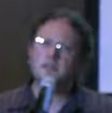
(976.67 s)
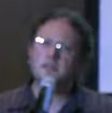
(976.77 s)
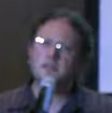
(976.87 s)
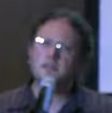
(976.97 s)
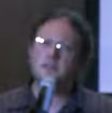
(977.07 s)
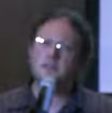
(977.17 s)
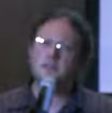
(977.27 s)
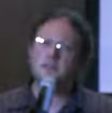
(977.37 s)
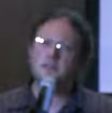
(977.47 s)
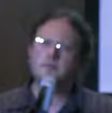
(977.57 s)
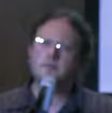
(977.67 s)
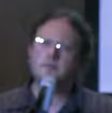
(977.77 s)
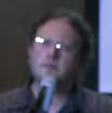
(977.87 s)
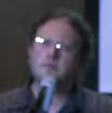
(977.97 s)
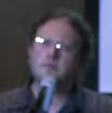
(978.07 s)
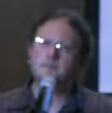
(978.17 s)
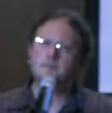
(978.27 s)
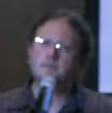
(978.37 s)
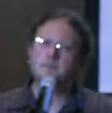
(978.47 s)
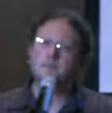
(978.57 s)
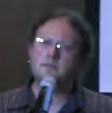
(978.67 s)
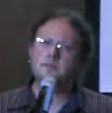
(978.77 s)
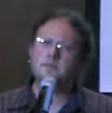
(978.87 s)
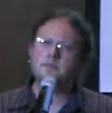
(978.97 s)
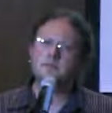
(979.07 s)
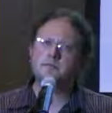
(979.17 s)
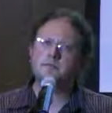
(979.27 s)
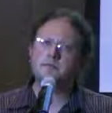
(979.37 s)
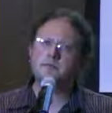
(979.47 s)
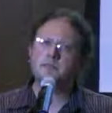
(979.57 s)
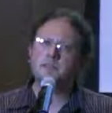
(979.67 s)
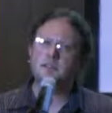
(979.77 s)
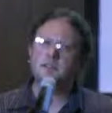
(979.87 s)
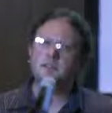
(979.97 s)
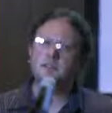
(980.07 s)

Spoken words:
Nothing is said.